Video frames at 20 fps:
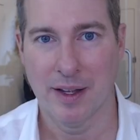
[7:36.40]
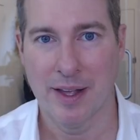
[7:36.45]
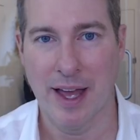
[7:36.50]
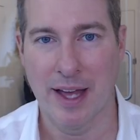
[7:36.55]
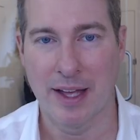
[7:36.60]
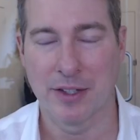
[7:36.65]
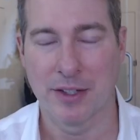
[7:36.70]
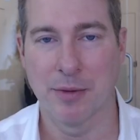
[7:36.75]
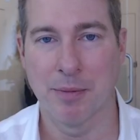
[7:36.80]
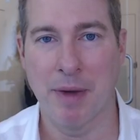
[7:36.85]

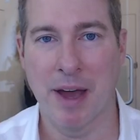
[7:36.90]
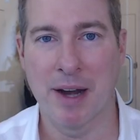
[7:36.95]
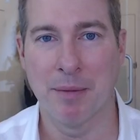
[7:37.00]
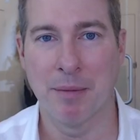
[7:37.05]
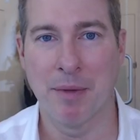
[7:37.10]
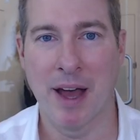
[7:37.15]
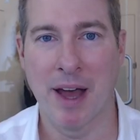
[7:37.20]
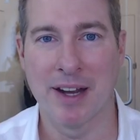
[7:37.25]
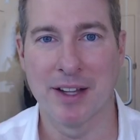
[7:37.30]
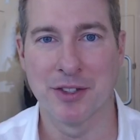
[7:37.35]
Yeah. So bottom
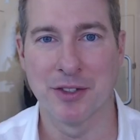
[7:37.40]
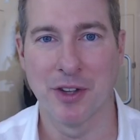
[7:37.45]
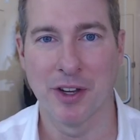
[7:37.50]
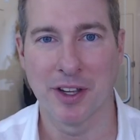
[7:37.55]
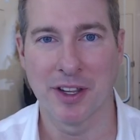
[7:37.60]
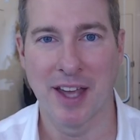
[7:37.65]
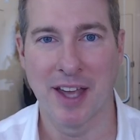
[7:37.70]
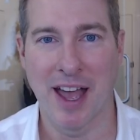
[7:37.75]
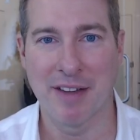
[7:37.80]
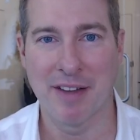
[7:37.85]
line is, look,
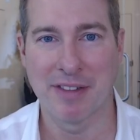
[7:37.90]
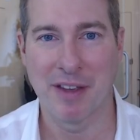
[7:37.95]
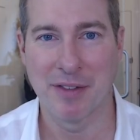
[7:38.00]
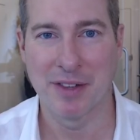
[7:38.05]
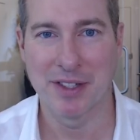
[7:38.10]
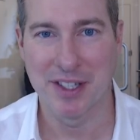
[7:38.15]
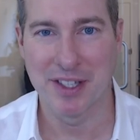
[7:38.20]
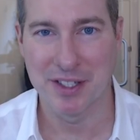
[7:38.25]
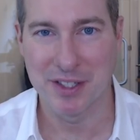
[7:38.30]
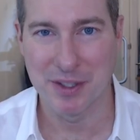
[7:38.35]
you have to have a
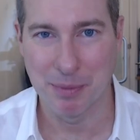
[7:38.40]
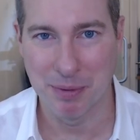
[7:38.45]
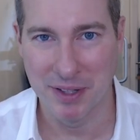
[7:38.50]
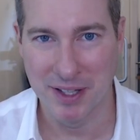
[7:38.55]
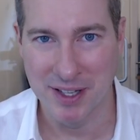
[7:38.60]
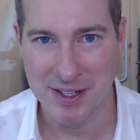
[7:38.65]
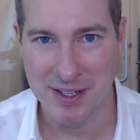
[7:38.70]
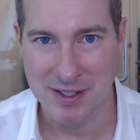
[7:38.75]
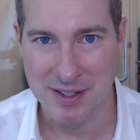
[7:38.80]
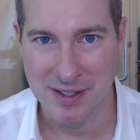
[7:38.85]

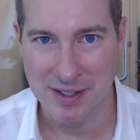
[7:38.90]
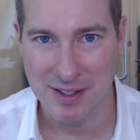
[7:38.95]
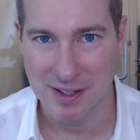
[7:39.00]
discipline.